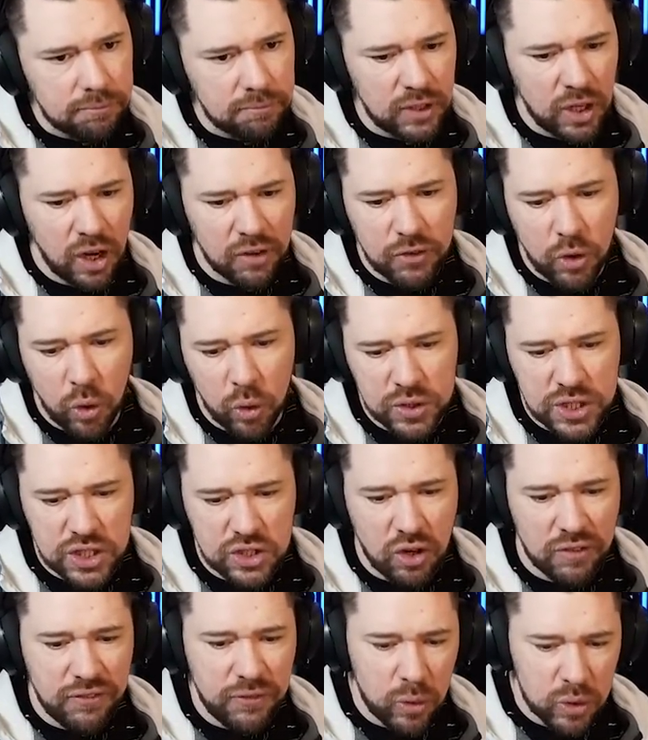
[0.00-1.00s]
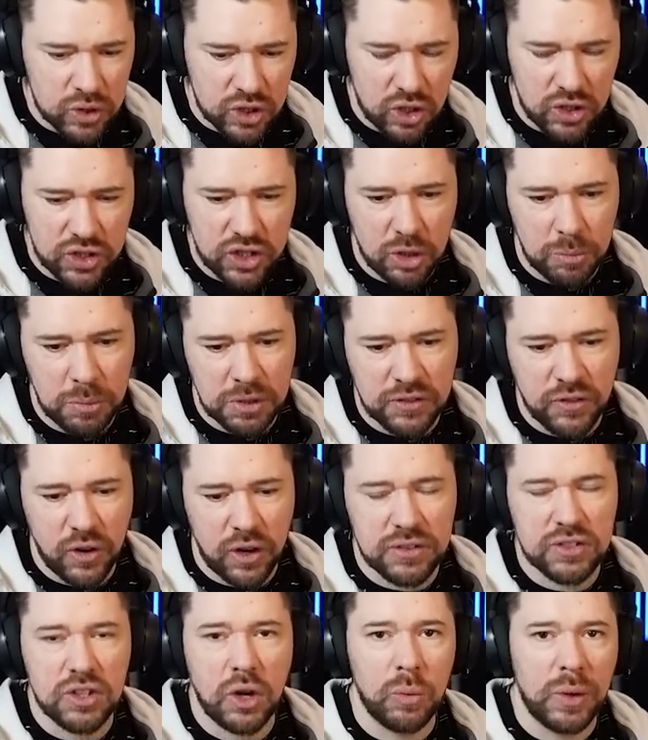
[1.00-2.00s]
Of course, he's got four-star skill moves,
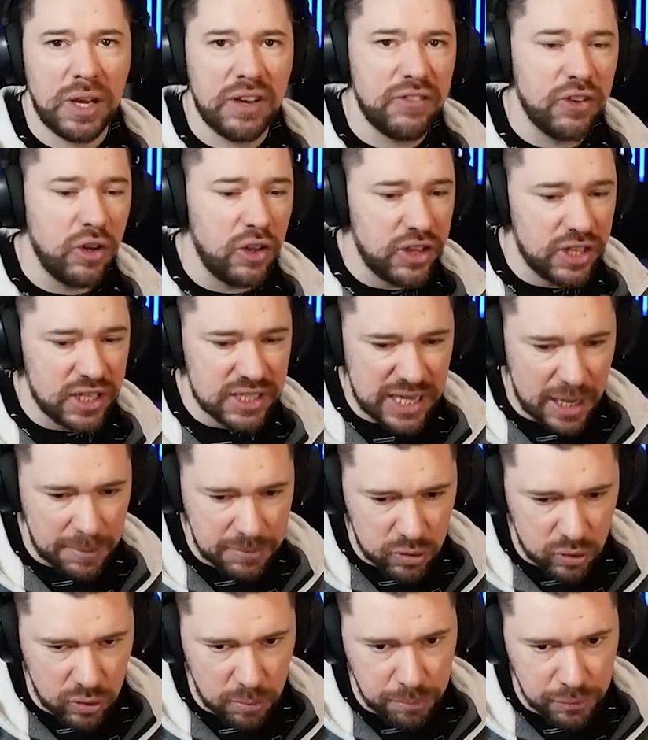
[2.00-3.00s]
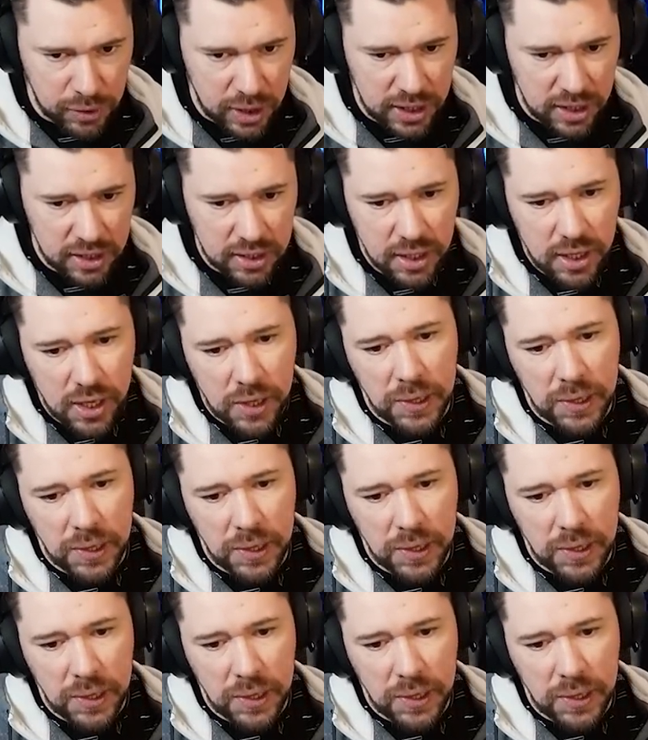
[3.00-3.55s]
five-star weak foot that is absolutely brilliant.